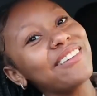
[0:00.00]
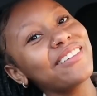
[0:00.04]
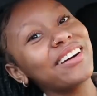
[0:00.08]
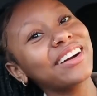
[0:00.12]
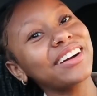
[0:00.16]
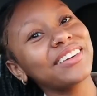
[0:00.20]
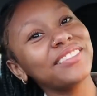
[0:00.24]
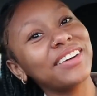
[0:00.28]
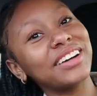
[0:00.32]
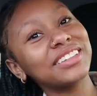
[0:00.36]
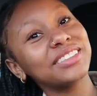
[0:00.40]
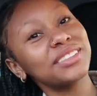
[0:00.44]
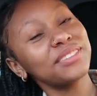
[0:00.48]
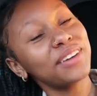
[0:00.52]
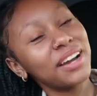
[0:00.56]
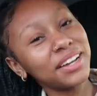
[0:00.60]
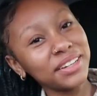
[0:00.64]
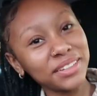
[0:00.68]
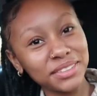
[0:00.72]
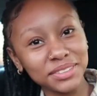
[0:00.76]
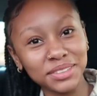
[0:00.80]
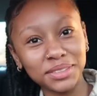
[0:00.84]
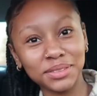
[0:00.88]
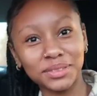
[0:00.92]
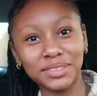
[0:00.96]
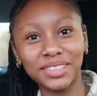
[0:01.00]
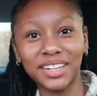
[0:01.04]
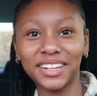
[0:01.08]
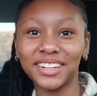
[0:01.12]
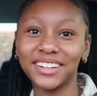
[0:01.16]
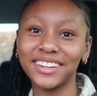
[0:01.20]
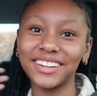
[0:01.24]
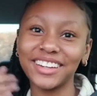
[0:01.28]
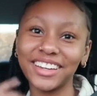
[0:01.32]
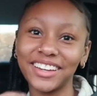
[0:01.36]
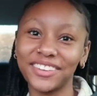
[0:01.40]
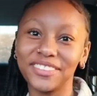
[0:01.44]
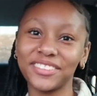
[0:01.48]
Welcome back to my YouTube
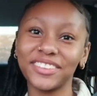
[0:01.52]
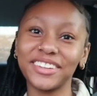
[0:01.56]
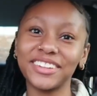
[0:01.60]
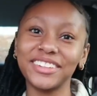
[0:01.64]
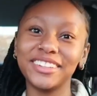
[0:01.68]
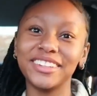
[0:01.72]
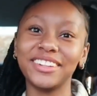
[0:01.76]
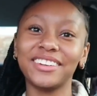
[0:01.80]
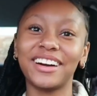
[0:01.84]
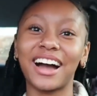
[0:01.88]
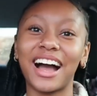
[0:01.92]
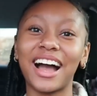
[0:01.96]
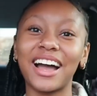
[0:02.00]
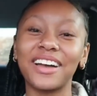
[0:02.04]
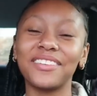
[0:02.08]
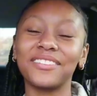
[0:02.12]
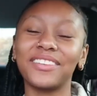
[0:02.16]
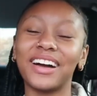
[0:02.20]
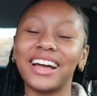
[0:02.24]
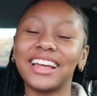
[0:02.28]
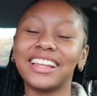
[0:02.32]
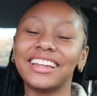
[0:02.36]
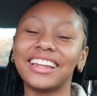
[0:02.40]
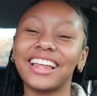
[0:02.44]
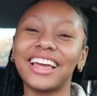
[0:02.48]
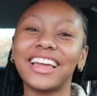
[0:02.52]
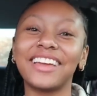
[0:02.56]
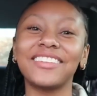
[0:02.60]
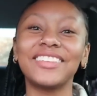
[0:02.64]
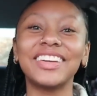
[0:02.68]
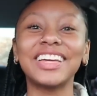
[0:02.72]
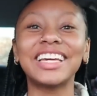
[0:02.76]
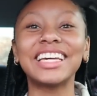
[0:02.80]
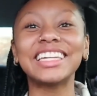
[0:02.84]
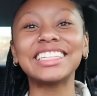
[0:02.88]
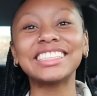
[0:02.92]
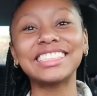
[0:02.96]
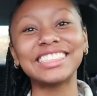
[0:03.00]
channel. If you're new, hi, my
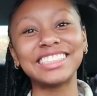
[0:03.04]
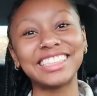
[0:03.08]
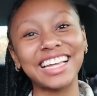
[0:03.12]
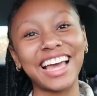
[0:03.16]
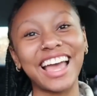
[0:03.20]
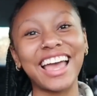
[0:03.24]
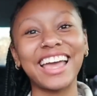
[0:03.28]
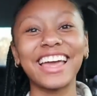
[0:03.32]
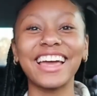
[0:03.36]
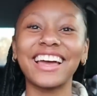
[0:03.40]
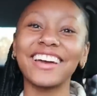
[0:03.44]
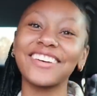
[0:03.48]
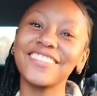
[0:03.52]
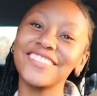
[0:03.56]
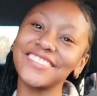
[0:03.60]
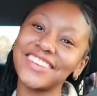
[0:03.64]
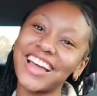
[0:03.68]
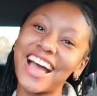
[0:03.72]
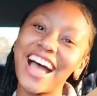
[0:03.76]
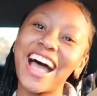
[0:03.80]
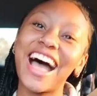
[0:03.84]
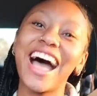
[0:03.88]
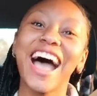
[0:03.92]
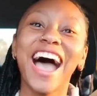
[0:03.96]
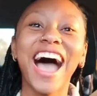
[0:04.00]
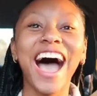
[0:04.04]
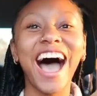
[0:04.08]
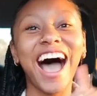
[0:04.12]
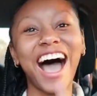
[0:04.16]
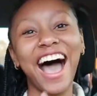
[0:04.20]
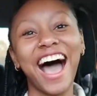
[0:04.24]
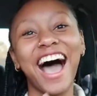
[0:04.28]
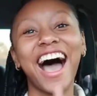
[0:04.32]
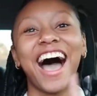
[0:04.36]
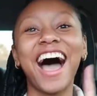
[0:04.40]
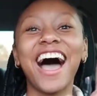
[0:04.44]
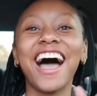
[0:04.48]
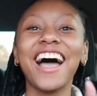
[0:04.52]
name is Day. If not,
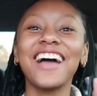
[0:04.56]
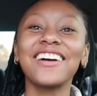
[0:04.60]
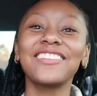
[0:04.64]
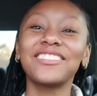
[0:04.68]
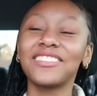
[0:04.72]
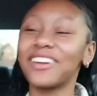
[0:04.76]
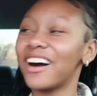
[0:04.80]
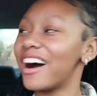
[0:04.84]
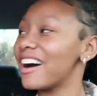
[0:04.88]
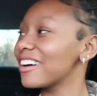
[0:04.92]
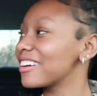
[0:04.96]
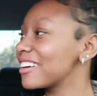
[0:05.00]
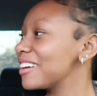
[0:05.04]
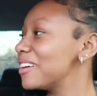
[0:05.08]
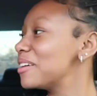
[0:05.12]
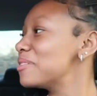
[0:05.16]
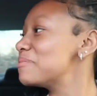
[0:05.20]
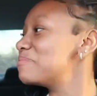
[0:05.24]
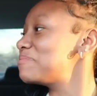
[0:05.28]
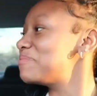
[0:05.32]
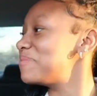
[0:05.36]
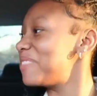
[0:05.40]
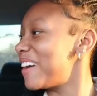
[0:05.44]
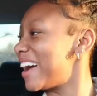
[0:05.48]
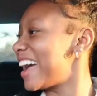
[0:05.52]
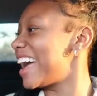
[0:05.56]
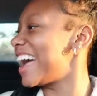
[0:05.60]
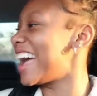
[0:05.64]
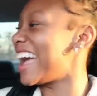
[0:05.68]
hi, welcome.